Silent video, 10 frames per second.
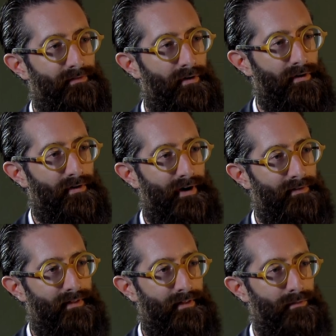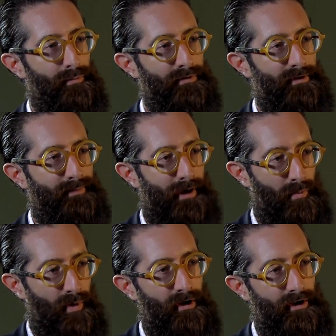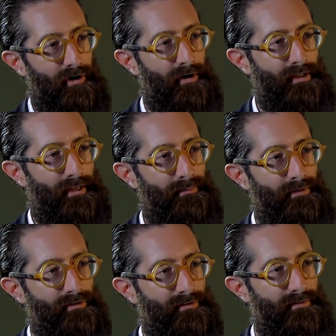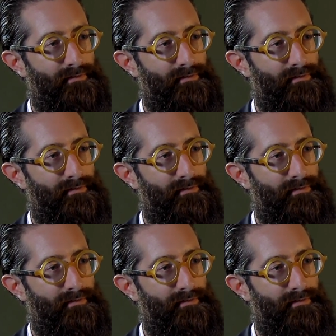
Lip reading: photographs, that this wasn't about one iconic image.